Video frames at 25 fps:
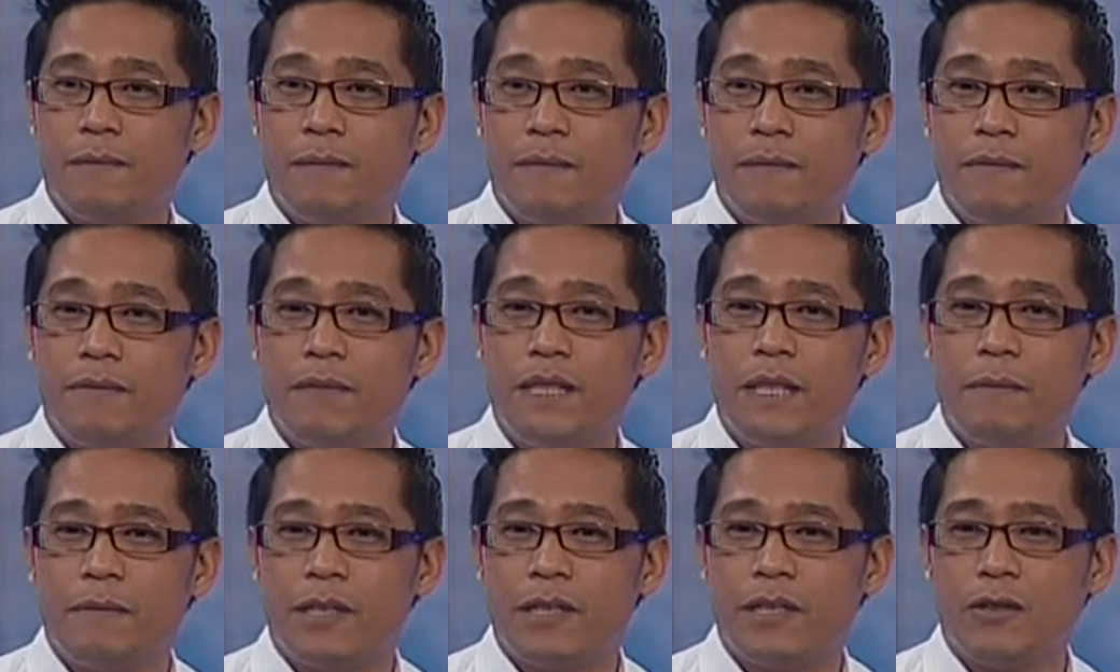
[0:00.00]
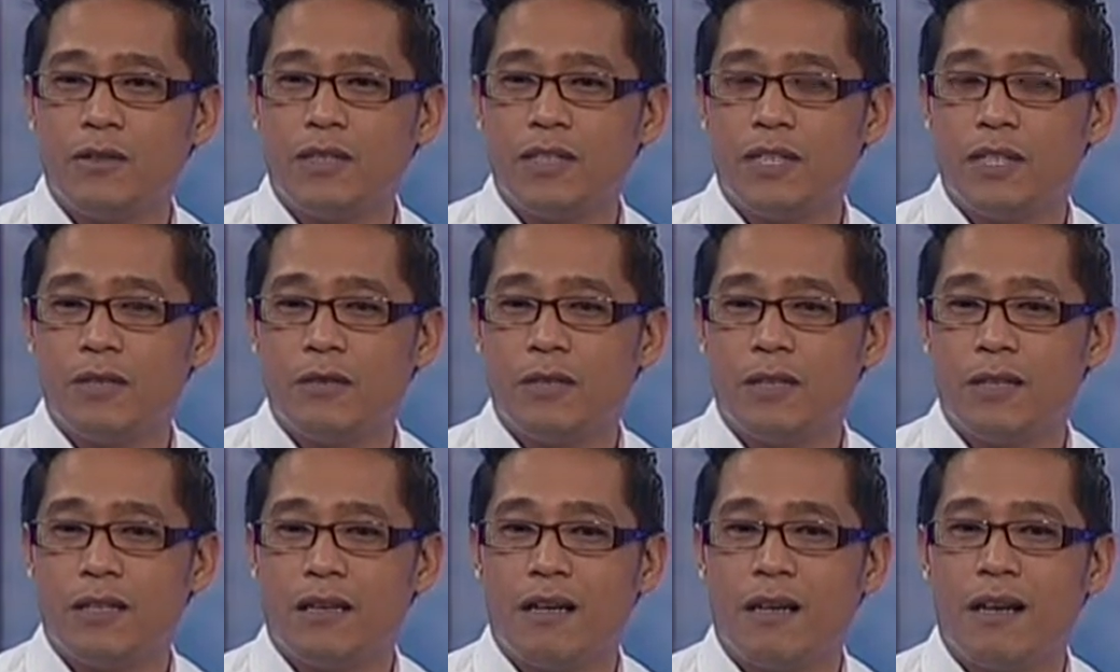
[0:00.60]
Filipino
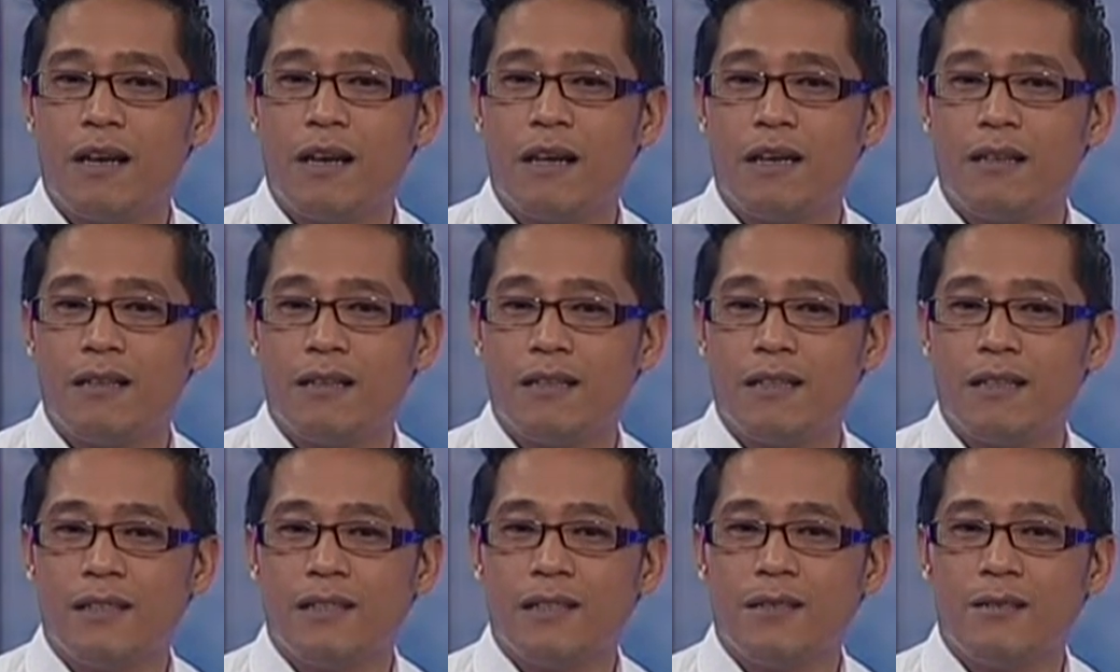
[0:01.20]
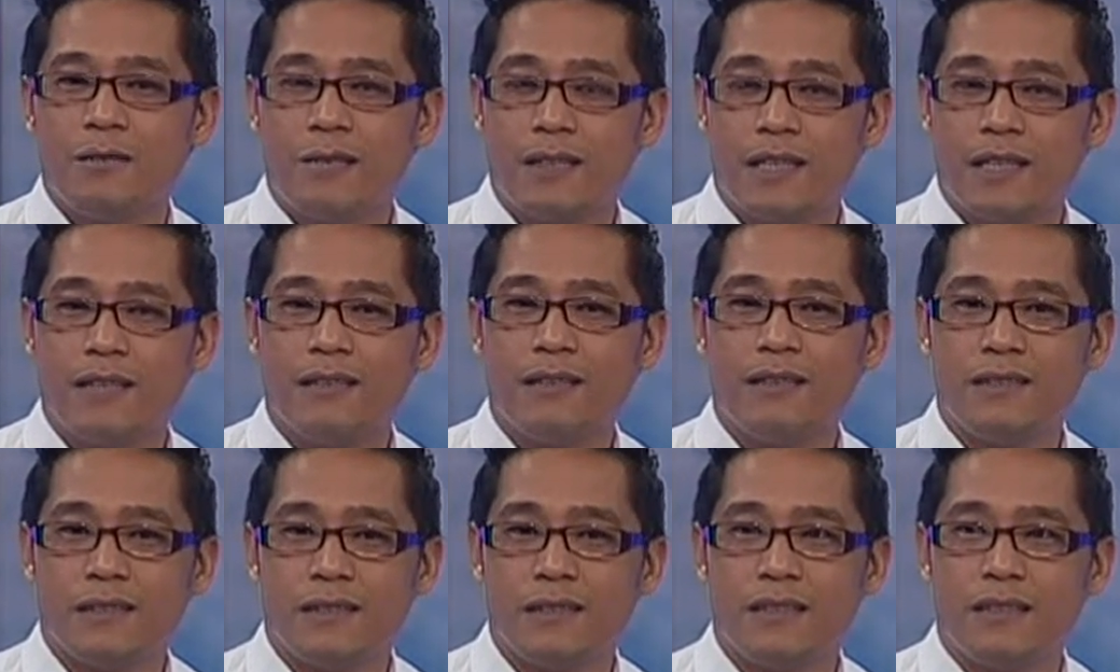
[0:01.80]
children are, well,
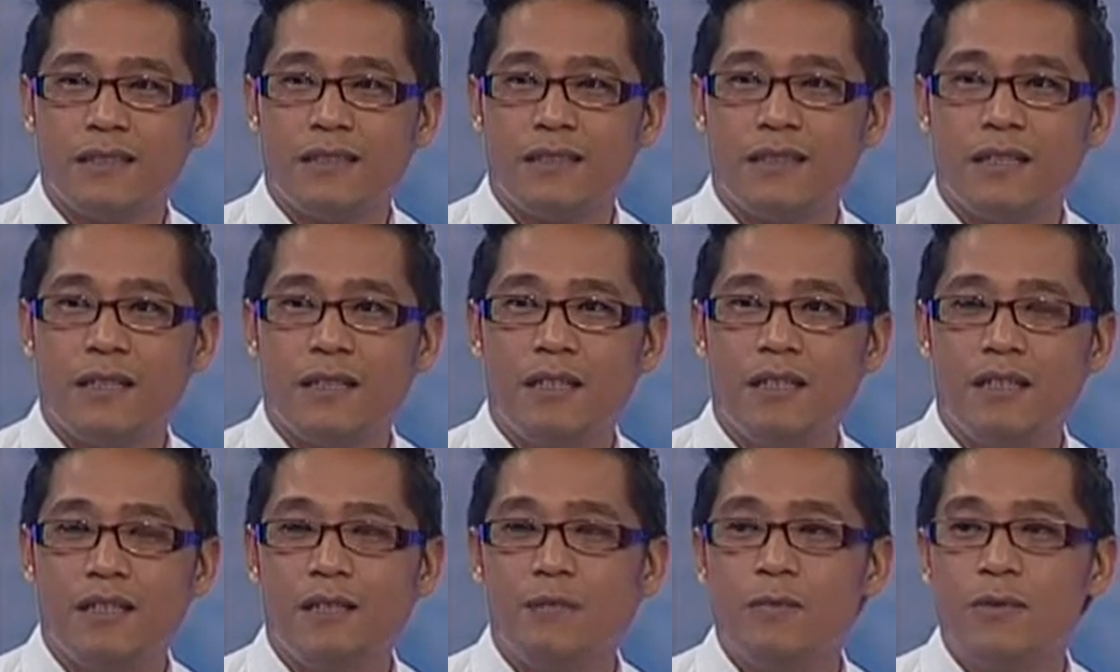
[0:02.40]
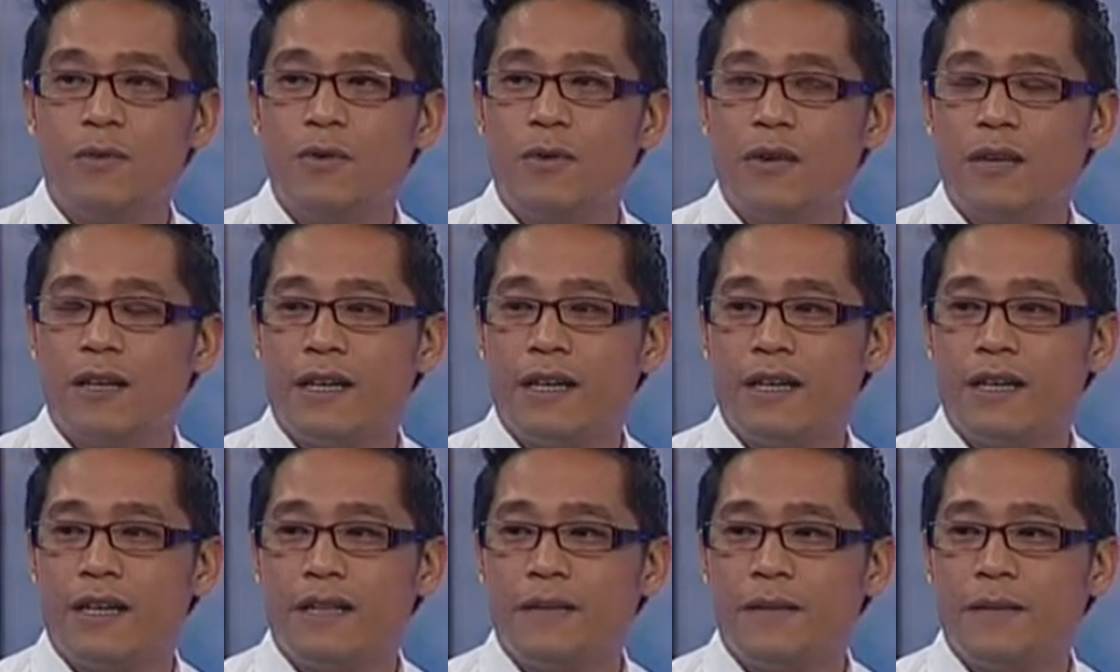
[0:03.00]
the more
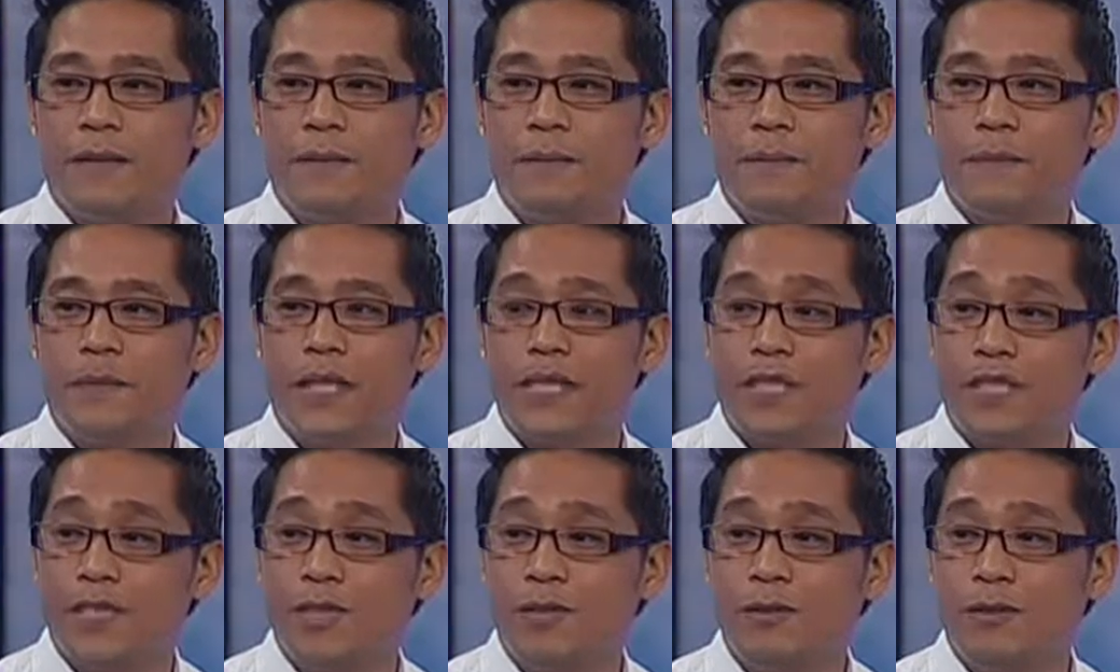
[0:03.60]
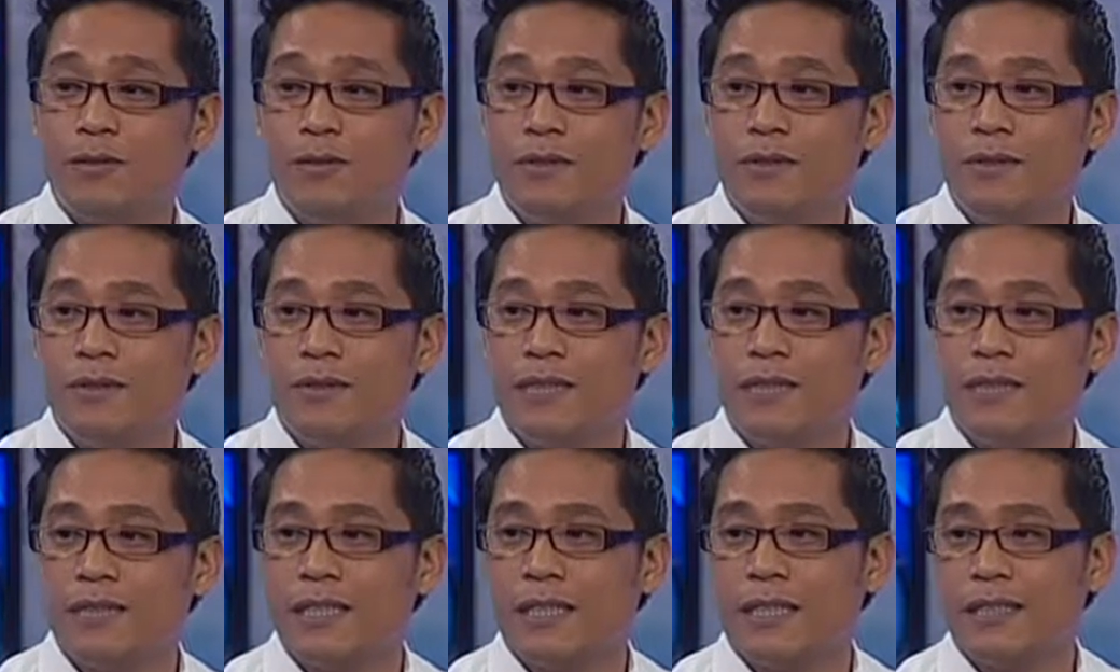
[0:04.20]
attuned
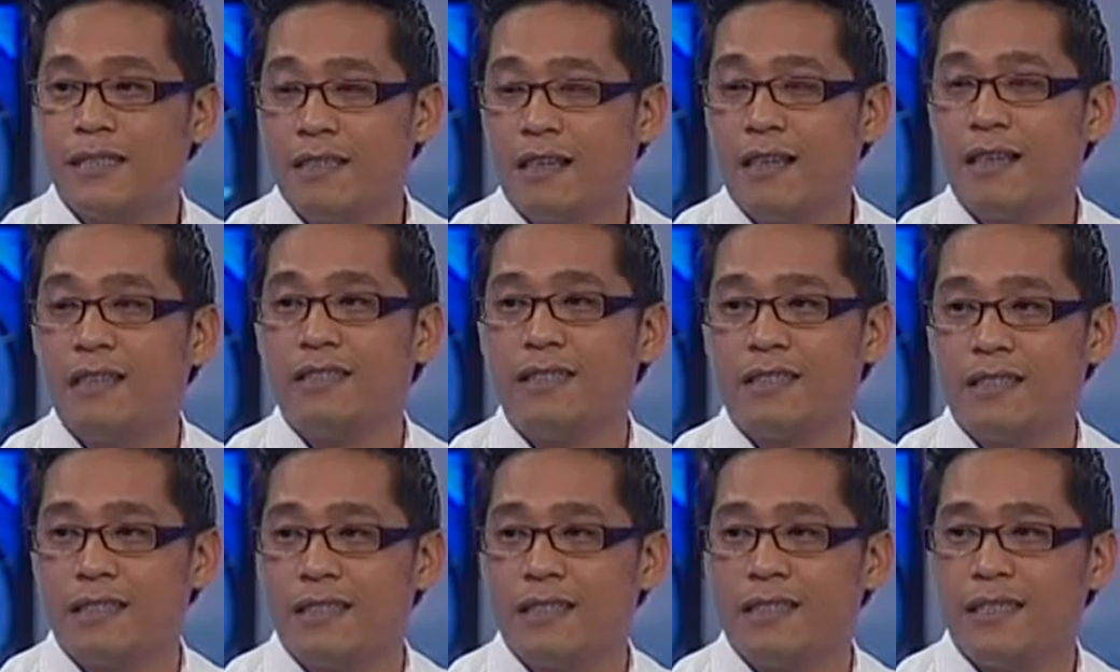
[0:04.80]
to technology.